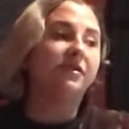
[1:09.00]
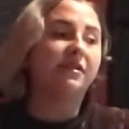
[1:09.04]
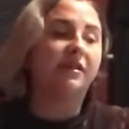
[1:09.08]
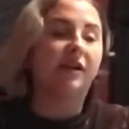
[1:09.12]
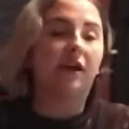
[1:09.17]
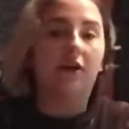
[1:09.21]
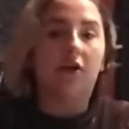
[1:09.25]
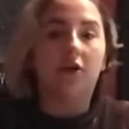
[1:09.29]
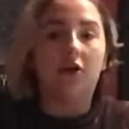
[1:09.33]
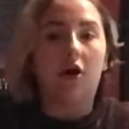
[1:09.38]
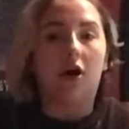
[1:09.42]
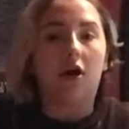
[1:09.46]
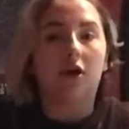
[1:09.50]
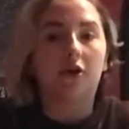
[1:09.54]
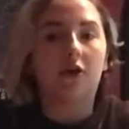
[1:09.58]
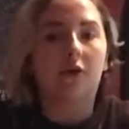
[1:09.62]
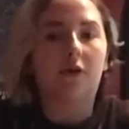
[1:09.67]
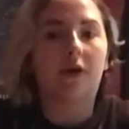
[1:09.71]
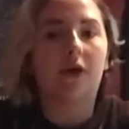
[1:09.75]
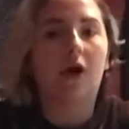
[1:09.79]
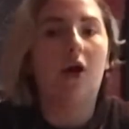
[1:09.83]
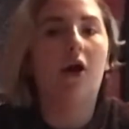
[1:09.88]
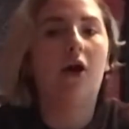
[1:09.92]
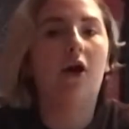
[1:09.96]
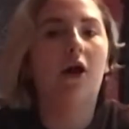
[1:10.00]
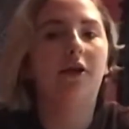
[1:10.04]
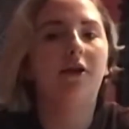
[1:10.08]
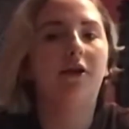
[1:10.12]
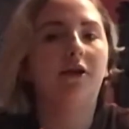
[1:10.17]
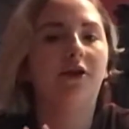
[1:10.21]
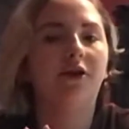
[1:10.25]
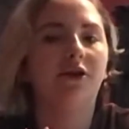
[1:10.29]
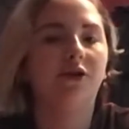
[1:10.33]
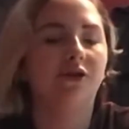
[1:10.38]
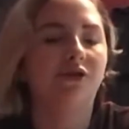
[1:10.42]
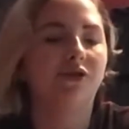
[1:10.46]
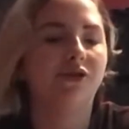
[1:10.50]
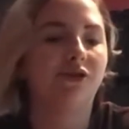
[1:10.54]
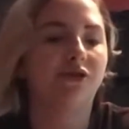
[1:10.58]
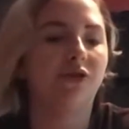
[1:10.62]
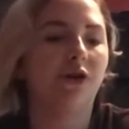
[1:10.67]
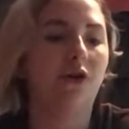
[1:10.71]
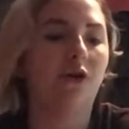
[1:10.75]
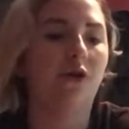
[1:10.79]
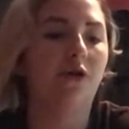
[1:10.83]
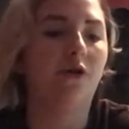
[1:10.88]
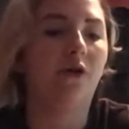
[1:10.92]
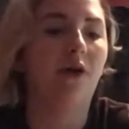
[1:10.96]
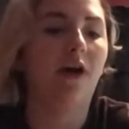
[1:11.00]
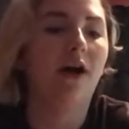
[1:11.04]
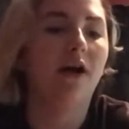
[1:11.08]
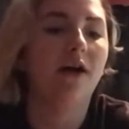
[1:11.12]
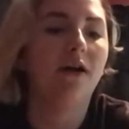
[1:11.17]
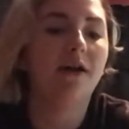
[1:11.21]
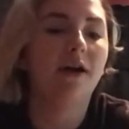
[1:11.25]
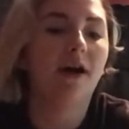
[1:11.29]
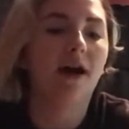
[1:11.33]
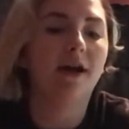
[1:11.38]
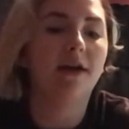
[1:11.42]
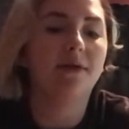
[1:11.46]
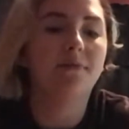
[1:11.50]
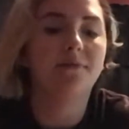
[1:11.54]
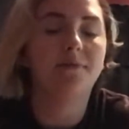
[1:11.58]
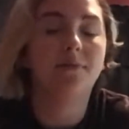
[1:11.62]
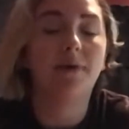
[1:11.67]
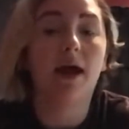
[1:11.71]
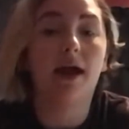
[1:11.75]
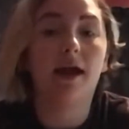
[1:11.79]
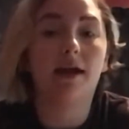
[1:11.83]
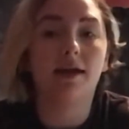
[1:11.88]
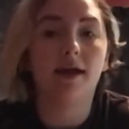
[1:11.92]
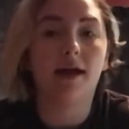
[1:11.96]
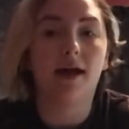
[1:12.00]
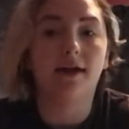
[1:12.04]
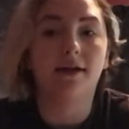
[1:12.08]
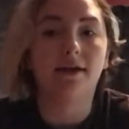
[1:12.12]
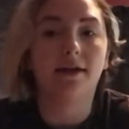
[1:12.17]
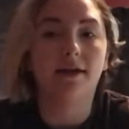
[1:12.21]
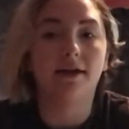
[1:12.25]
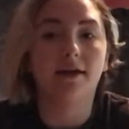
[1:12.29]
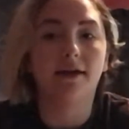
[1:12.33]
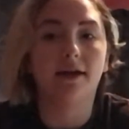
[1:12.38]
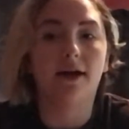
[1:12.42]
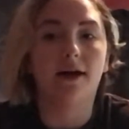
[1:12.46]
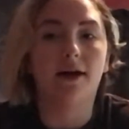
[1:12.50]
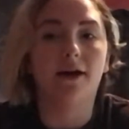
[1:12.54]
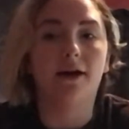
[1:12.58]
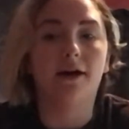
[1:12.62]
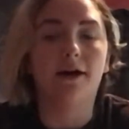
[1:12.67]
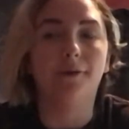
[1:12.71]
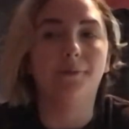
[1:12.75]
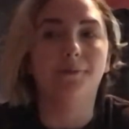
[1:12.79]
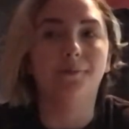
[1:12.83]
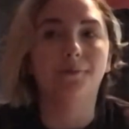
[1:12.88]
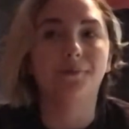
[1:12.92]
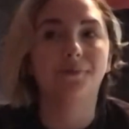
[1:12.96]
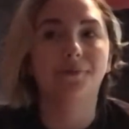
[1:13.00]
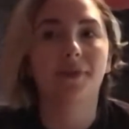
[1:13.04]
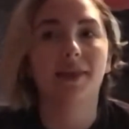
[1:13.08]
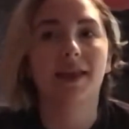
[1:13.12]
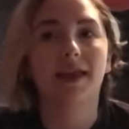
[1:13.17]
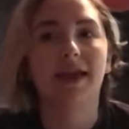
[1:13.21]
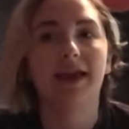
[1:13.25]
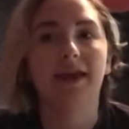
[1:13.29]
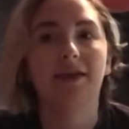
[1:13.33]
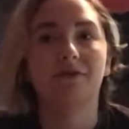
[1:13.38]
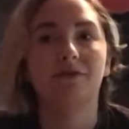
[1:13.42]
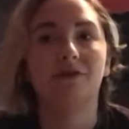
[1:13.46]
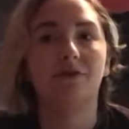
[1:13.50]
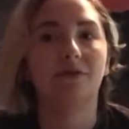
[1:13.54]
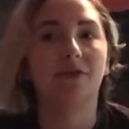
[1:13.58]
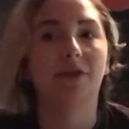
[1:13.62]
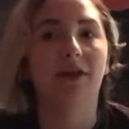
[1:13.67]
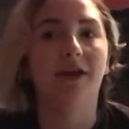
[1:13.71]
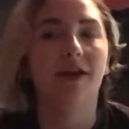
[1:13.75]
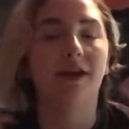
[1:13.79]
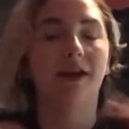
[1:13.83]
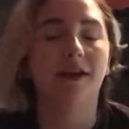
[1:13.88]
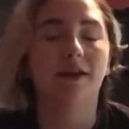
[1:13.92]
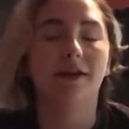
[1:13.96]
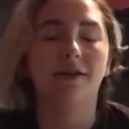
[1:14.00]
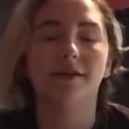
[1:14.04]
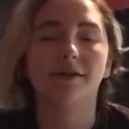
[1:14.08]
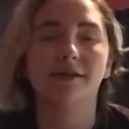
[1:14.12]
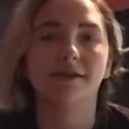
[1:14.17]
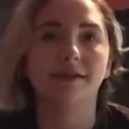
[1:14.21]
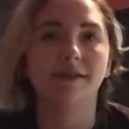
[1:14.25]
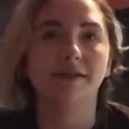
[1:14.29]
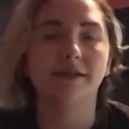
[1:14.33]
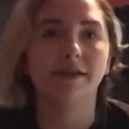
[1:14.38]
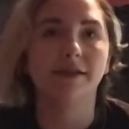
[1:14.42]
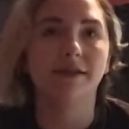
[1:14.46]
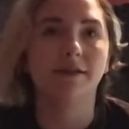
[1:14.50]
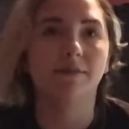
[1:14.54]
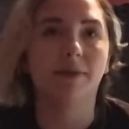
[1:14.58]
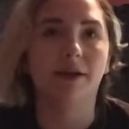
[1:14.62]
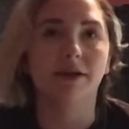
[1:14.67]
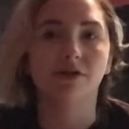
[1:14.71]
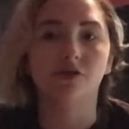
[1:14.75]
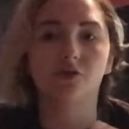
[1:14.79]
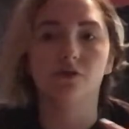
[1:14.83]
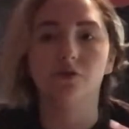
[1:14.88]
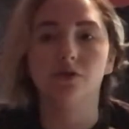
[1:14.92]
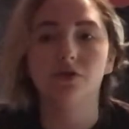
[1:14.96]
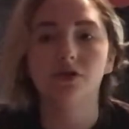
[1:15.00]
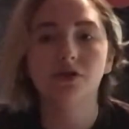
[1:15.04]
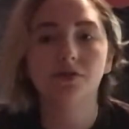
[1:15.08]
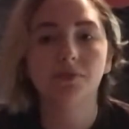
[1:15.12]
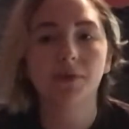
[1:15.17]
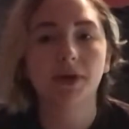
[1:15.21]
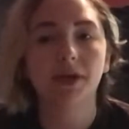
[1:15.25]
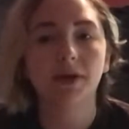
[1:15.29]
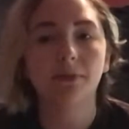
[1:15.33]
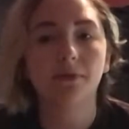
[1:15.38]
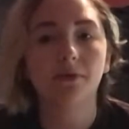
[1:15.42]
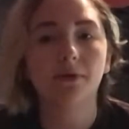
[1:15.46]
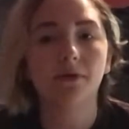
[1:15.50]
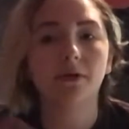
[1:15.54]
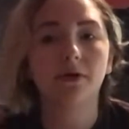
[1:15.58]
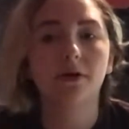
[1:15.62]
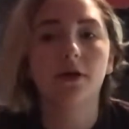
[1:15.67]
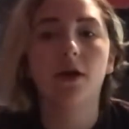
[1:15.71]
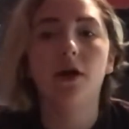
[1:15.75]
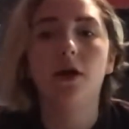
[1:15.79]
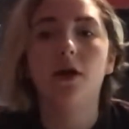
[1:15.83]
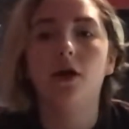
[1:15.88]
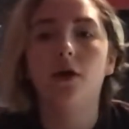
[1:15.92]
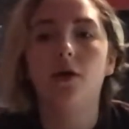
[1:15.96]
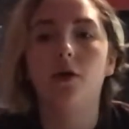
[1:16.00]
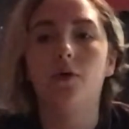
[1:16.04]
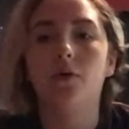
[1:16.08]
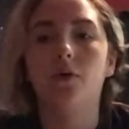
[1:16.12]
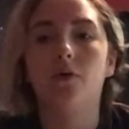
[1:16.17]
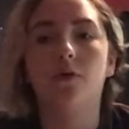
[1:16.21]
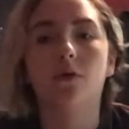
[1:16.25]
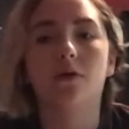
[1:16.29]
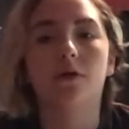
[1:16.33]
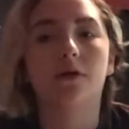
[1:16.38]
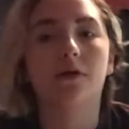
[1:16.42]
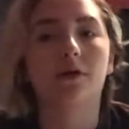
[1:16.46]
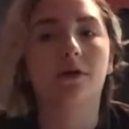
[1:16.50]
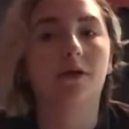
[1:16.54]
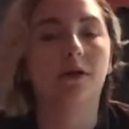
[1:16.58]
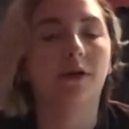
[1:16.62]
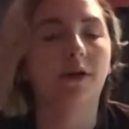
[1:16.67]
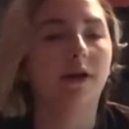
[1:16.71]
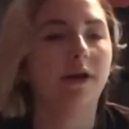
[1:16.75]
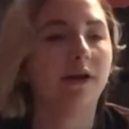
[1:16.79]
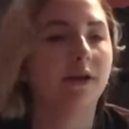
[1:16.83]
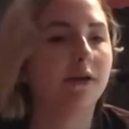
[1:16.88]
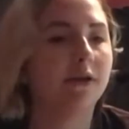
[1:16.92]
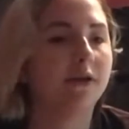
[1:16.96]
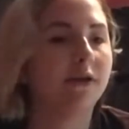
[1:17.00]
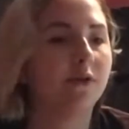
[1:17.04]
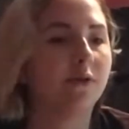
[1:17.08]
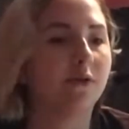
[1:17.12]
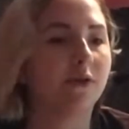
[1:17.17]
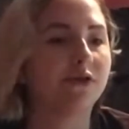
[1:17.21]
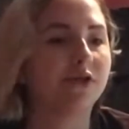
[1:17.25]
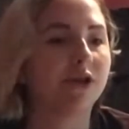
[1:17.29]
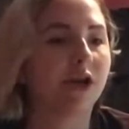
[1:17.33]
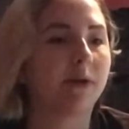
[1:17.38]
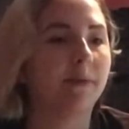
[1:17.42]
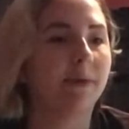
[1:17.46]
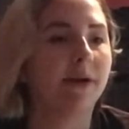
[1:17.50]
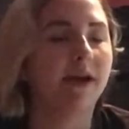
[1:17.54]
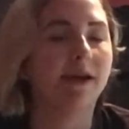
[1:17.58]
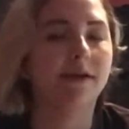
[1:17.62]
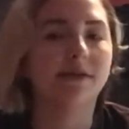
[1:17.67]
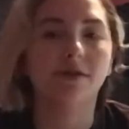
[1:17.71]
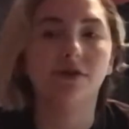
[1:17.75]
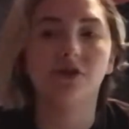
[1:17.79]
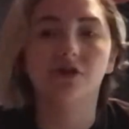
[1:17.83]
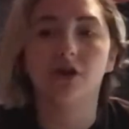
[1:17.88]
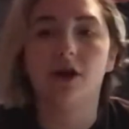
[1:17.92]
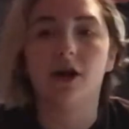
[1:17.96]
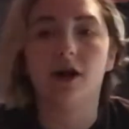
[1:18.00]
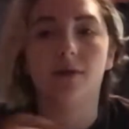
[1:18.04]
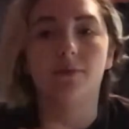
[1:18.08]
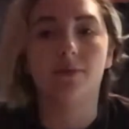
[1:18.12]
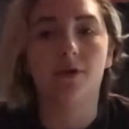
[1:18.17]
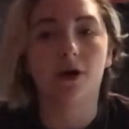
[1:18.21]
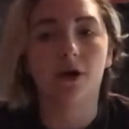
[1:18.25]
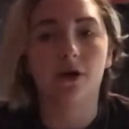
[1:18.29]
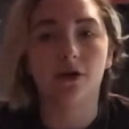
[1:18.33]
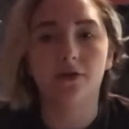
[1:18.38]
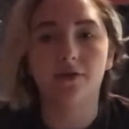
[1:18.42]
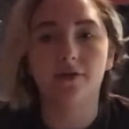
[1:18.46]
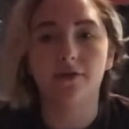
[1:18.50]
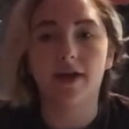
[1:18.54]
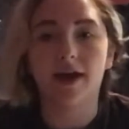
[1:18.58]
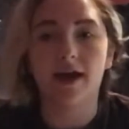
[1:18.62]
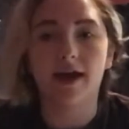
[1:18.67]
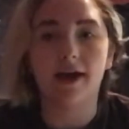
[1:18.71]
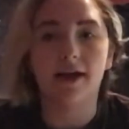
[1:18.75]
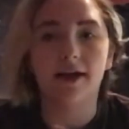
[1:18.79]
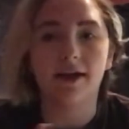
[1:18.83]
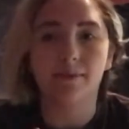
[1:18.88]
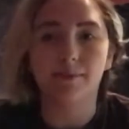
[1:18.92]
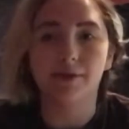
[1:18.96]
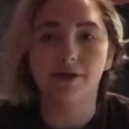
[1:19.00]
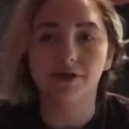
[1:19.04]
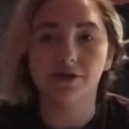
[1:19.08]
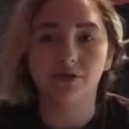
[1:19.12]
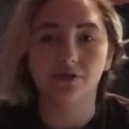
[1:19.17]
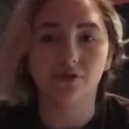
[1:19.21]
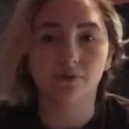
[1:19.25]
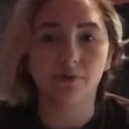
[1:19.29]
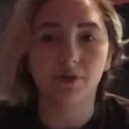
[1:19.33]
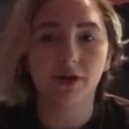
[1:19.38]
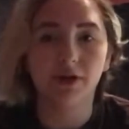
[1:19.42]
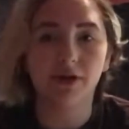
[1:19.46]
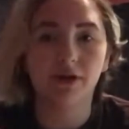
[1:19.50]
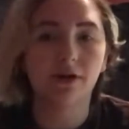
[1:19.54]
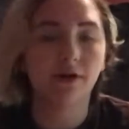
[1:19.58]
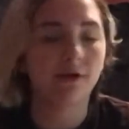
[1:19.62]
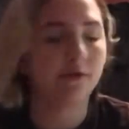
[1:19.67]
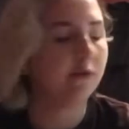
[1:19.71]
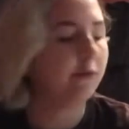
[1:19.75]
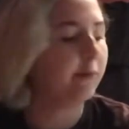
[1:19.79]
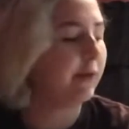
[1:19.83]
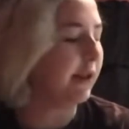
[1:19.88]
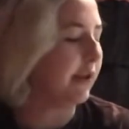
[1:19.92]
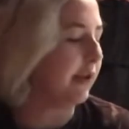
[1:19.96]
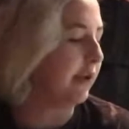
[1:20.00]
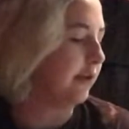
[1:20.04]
had a lot going on, so I'm back at it. If you'd like to see my school newspaper, or you want to check out my Etsy shop, all of that and my social media will be linked